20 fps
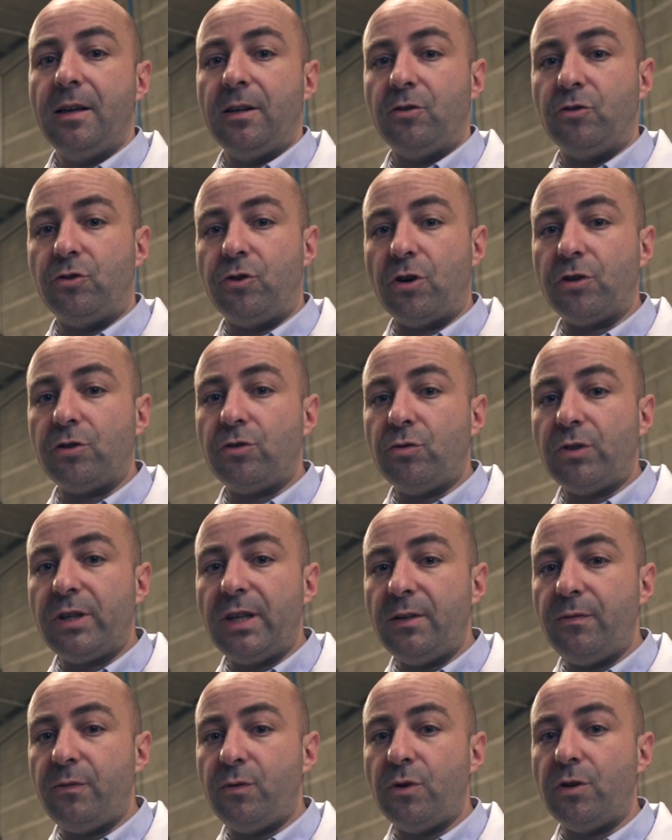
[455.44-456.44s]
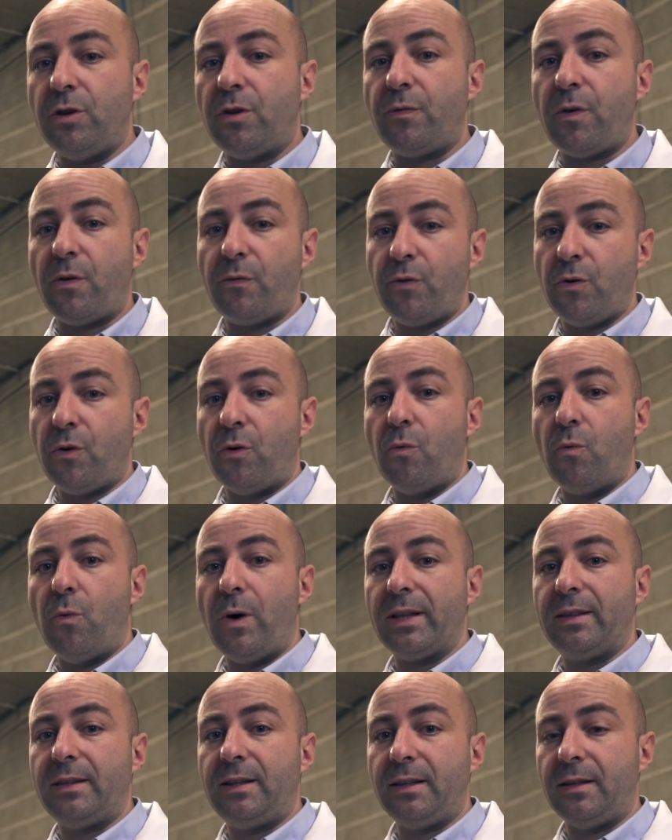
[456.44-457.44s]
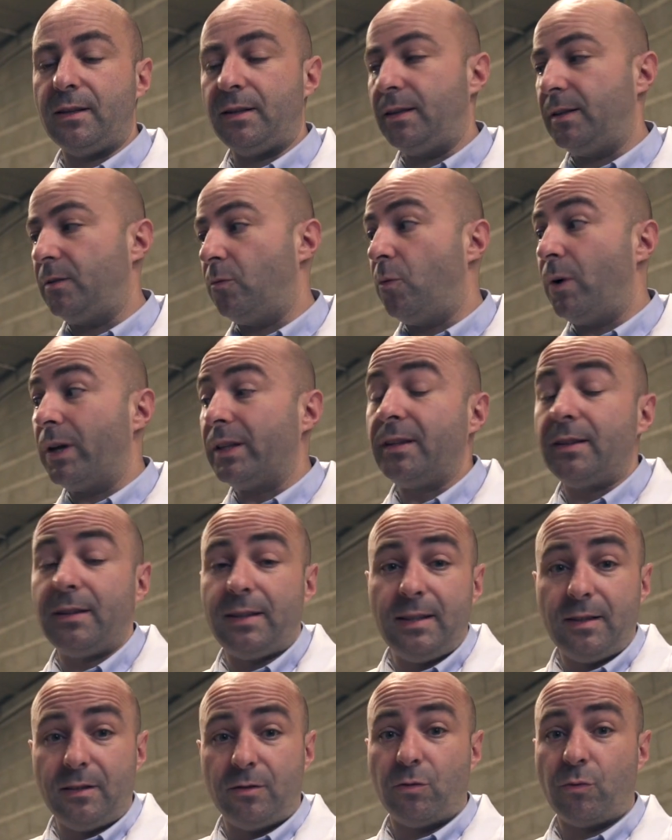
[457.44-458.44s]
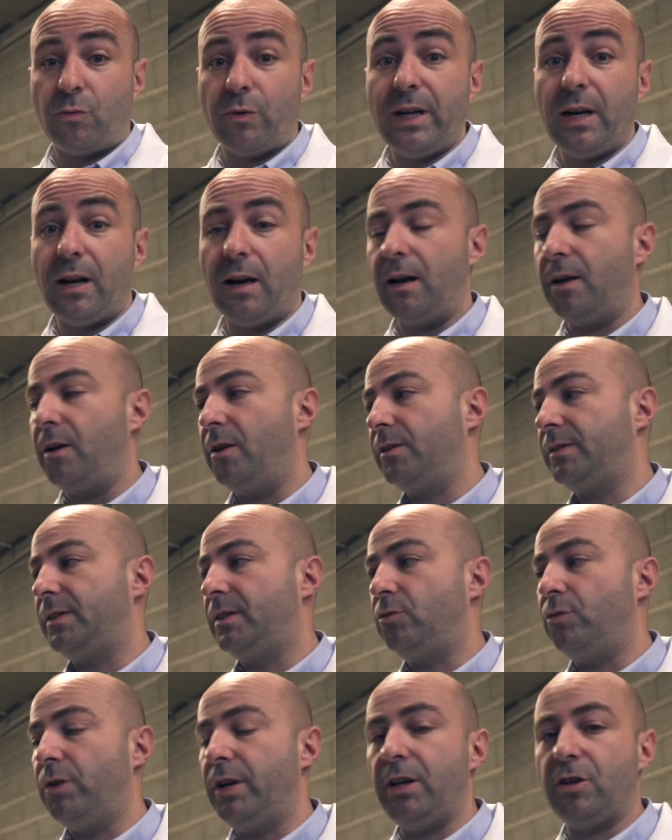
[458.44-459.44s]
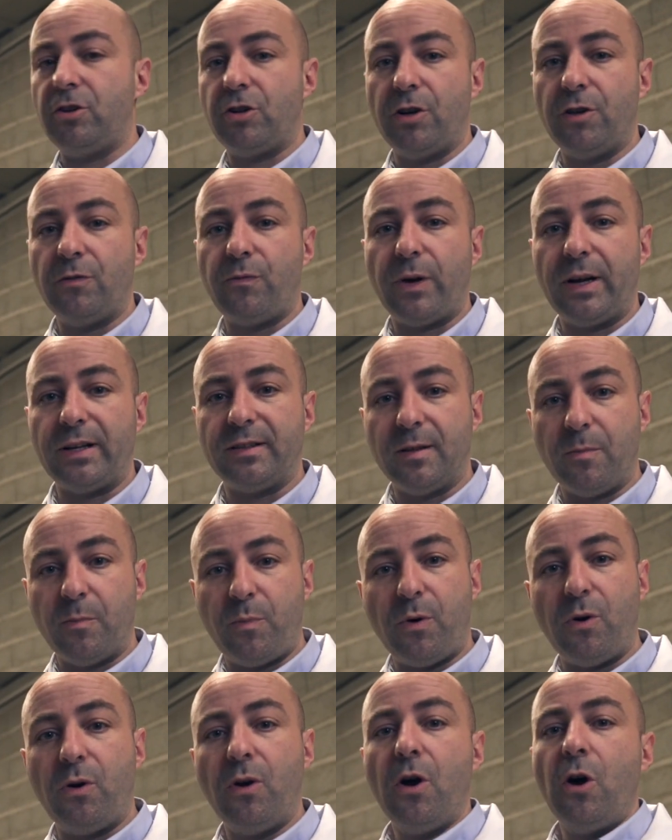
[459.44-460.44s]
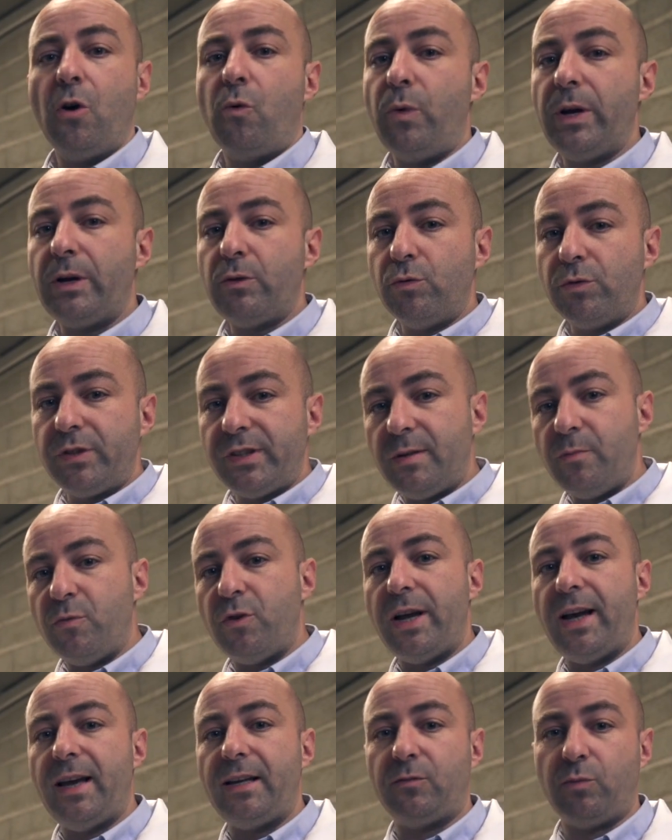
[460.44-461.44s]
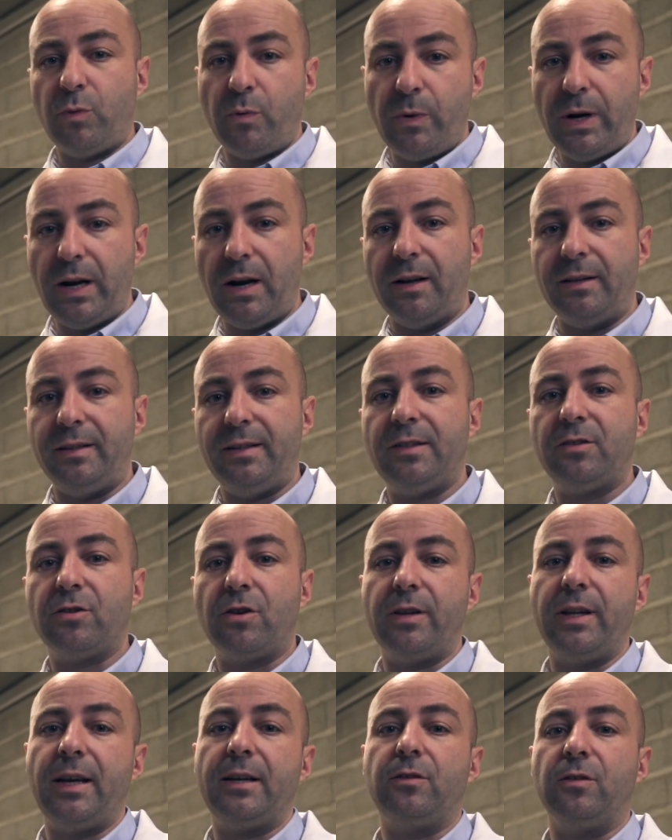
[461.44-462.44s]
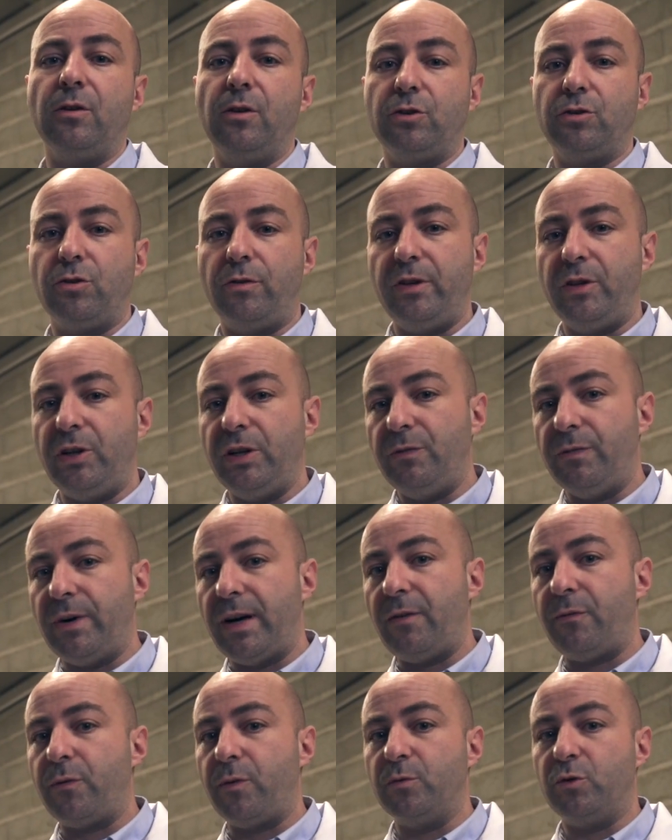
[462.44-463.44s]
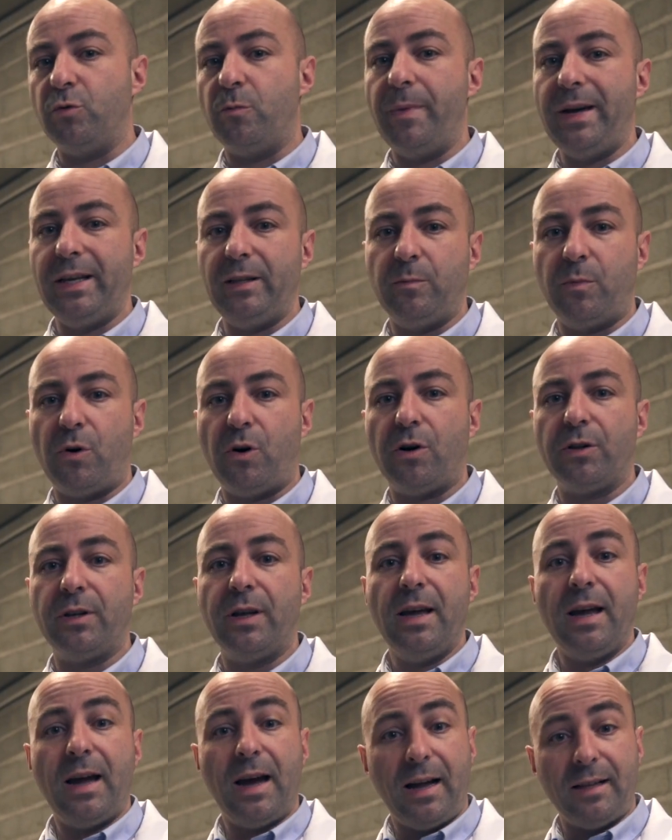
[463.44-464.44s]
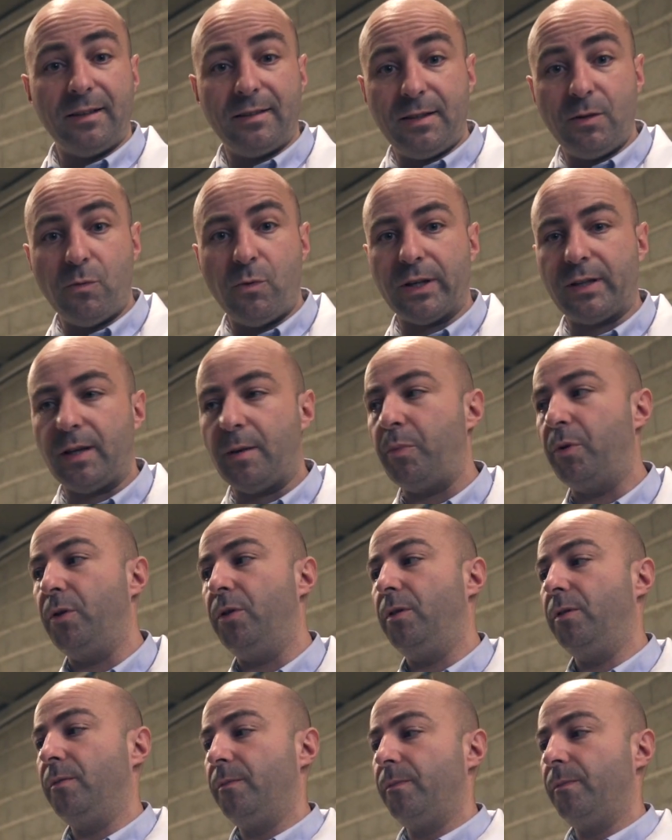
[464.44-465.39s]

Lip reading: Just to give you an overview of what is the real situation, for example, we could simulate, we will disconnect a solenoid valve from the main board and see what happens.